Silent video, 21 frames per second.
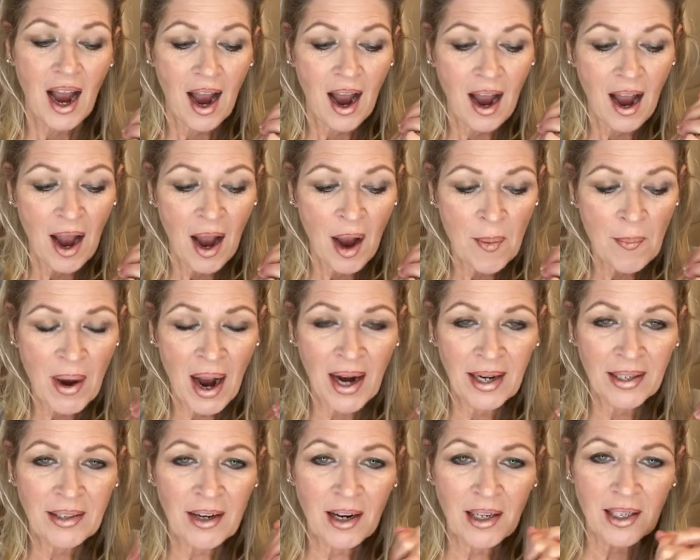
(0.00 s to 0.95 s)
I
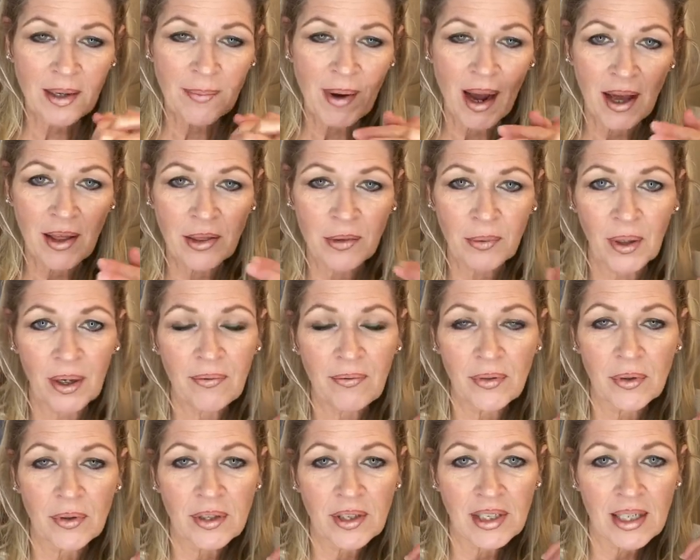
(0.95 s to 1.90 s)
talked about 3
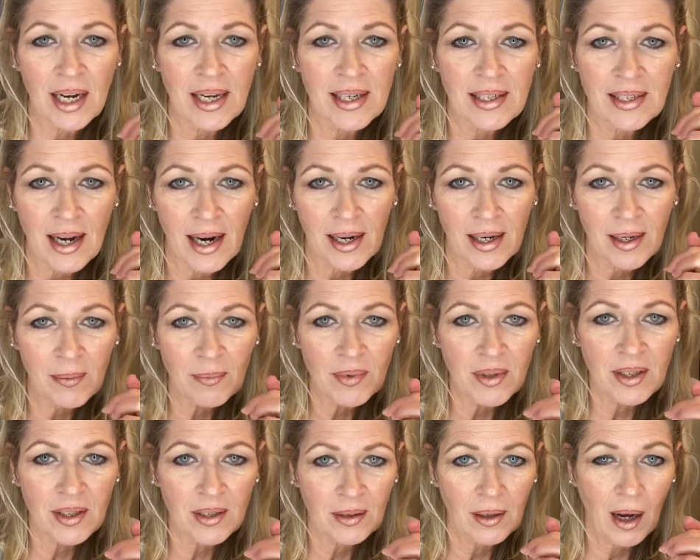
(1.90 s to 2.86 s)
full-size
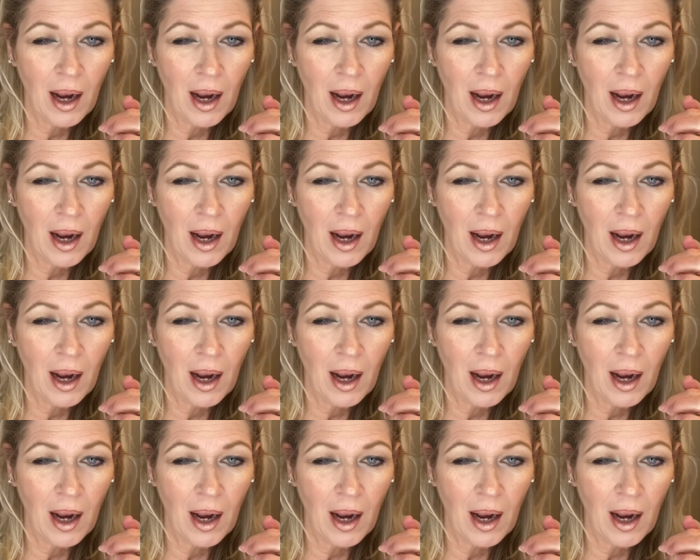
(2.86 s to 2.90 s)
items.